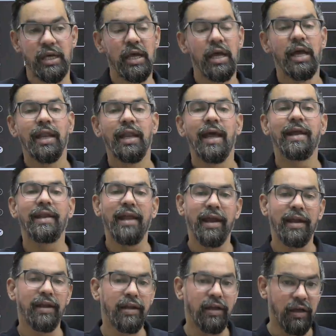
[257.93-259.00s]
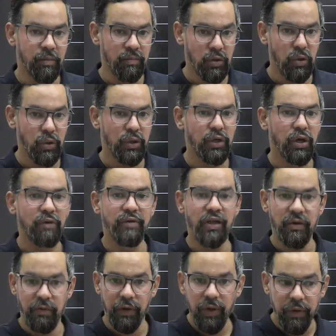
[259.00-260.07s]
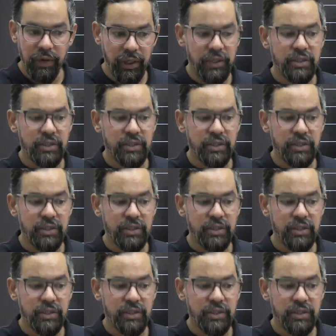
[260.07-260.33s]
like net income theory of David Durant's,